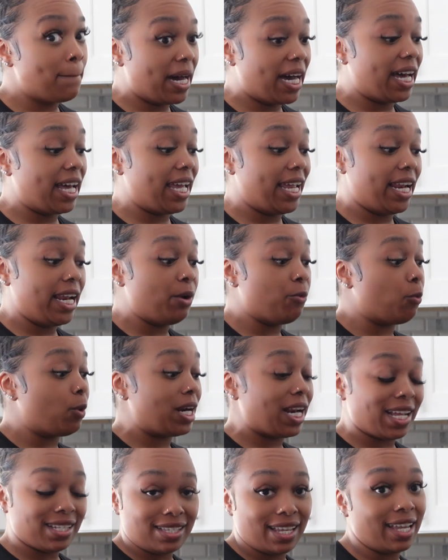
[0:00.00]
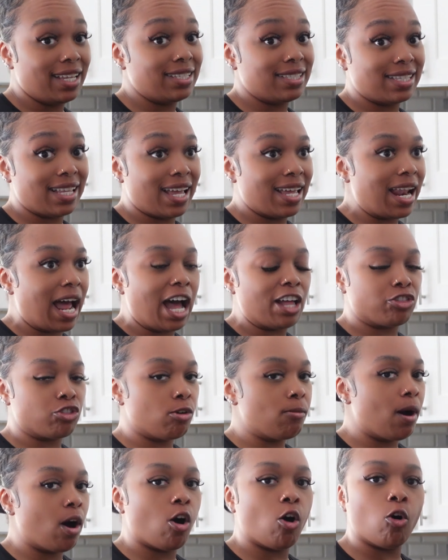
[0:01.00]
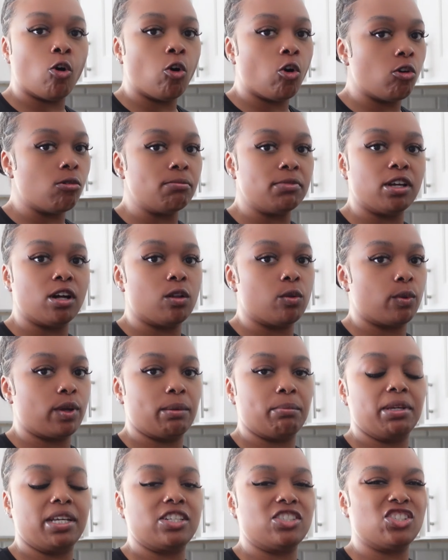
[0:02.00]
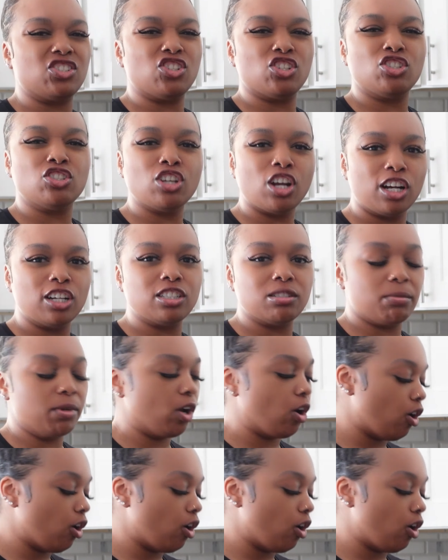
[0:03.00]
but when I taste that, I throw my whole oatmeal away because it just turns me